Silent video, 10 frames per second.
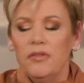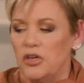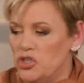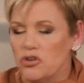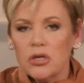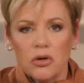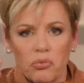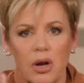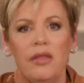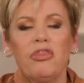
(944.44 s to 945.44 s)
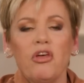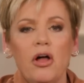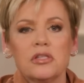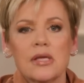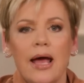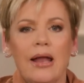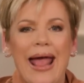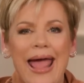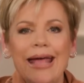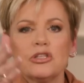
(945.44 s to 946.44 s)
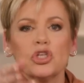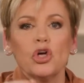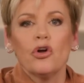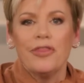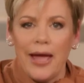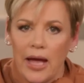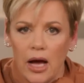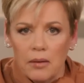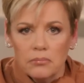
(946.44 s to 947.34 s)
That you can run thoughts out, answer them.